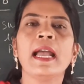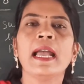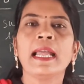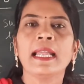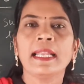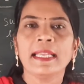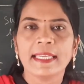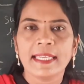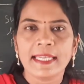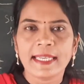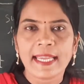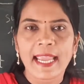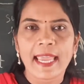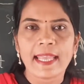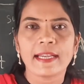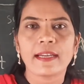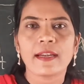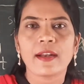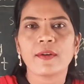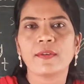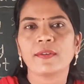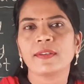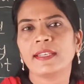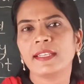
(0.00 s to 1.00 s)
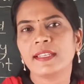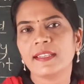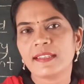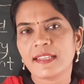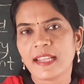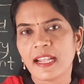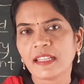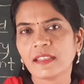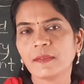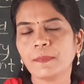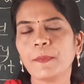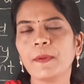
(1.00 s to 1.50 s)
he carried out the
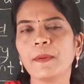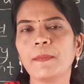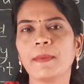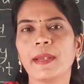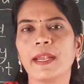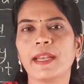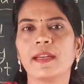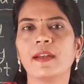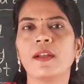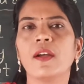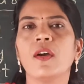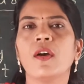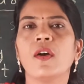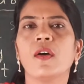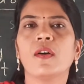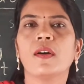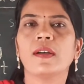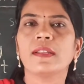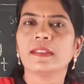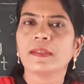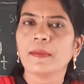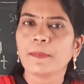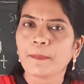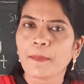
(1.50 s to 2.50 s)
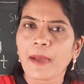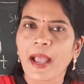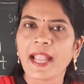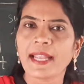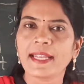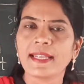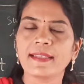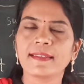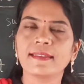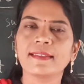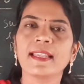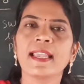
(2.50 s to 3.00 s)
experiment on the
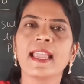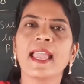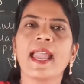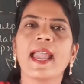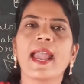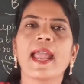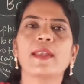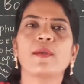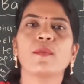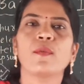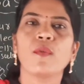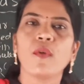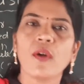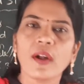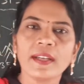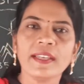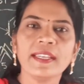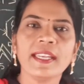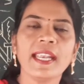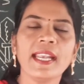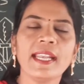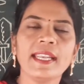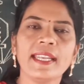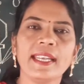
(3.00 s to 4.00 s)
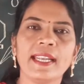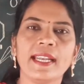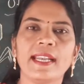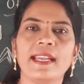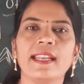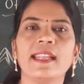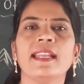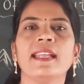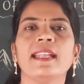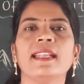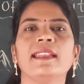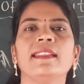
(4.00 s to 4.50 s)
mice, and what they
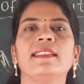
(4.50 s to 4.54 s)
did,